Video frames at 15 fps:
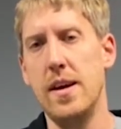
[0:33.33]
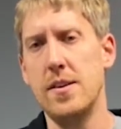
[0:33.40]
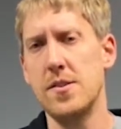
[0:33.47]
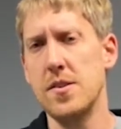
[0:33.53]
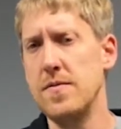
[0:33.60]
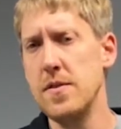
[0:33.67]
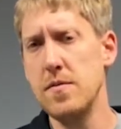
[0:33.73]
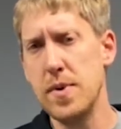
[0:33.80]

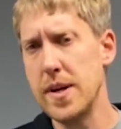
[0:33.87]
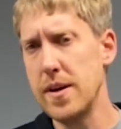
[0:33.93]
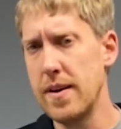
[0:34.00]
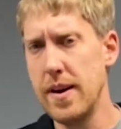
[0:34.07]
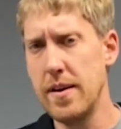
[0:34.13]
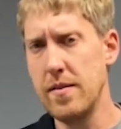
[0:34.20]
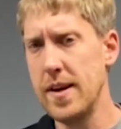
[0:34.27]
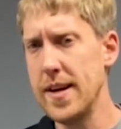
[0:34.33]
So if you've been
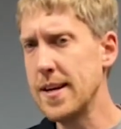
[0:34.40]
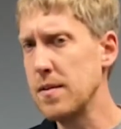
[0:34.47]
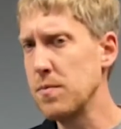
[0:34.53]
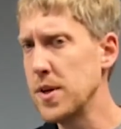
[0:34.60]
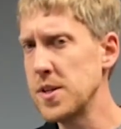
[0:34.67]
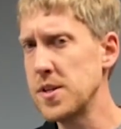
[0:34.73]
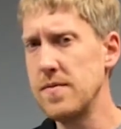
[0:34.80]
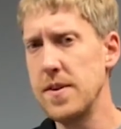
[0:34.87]
around Lite
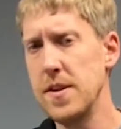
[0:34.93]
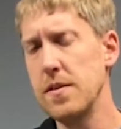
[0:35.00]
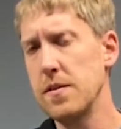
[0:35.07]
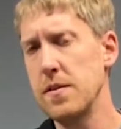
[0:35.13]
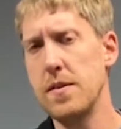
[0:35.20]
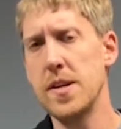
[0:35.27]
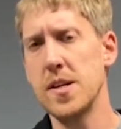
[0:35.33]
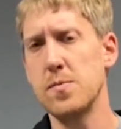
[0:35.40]
compression video
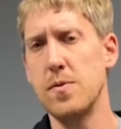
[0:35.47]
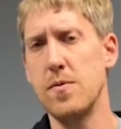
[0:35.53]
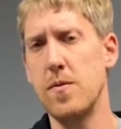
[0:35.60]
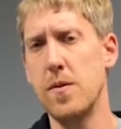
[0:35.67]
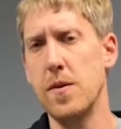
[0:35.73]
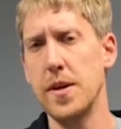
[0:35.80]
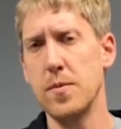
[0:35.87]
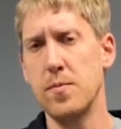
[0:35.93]
codecs
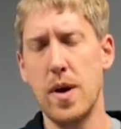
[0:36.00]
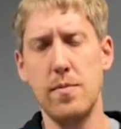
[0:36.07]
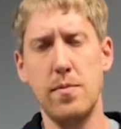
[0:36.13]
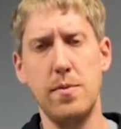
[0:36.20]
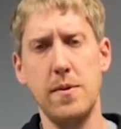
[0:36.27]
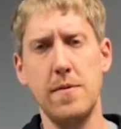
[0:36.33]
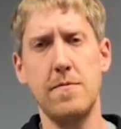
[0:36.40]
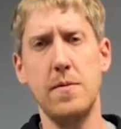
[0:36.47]
before, you're
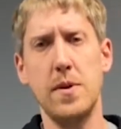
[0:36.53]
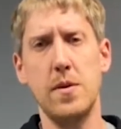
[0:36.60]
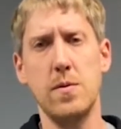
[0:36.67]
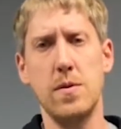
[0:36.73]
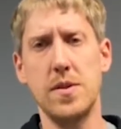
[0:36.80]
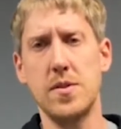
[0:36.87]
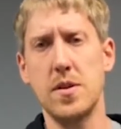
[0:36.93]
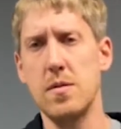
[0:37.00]
probably familiar
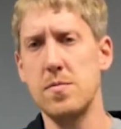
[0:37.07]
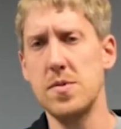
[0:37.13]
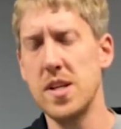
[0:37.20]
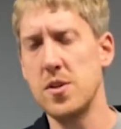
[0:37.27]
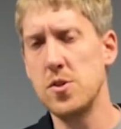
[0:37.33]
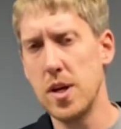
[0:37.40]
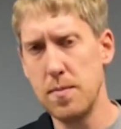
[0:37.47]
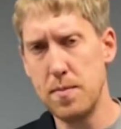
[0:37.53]
with terms
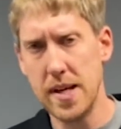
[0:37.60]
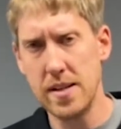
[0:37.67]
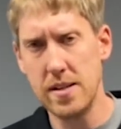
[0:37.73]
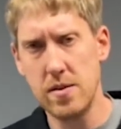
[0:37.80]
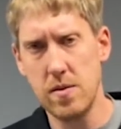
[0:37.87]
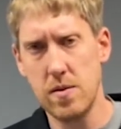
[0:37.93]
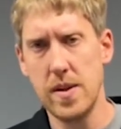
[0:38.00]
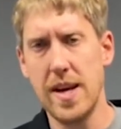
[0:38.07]
like JPEG
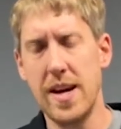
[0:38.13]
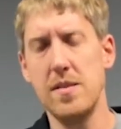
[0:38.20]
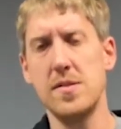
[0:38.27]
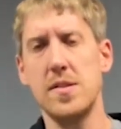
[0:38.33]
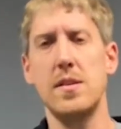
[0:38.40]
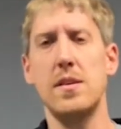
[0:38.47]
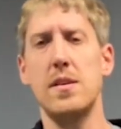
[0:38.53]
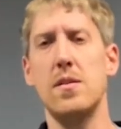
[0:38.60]

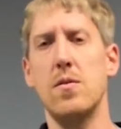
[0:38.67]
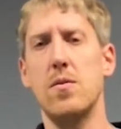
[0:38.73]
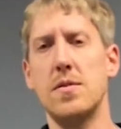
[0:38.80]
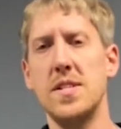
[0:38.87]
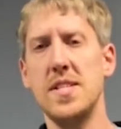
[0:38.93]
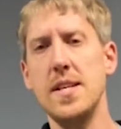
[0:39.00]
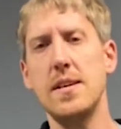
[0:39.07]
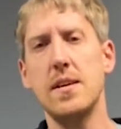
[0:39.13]
2000 or
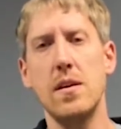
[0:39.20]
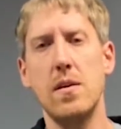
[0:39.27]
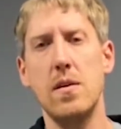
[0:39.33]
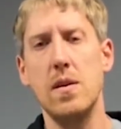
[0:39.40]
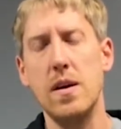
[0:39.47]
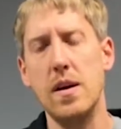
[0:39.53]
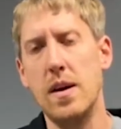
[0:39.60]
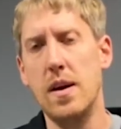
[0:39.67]
TICO.